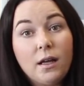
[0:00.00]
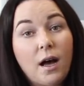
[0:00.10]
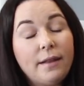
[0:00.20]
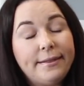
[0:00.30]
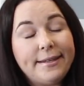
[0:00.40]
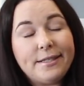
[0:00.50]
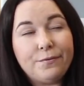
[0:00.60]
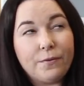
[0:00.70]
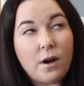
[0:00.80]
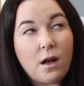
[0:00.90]
Got this
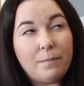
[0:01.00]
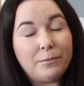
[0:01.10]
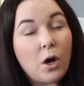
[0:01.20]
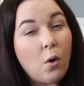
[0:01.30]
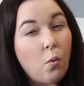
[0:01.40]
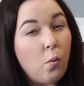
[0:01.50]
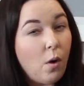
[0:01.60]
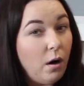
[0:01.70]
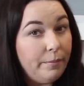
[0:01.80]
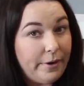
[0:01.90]
from
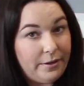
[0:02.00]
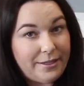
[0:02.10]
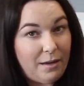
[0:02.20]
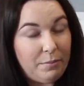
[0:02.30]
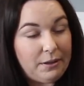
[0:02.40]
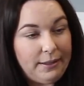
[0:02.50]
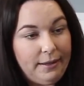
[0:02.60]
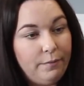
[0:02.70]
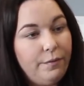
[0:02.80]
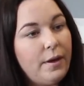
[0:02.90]
Walmart, I
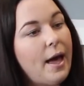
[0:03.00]
believe,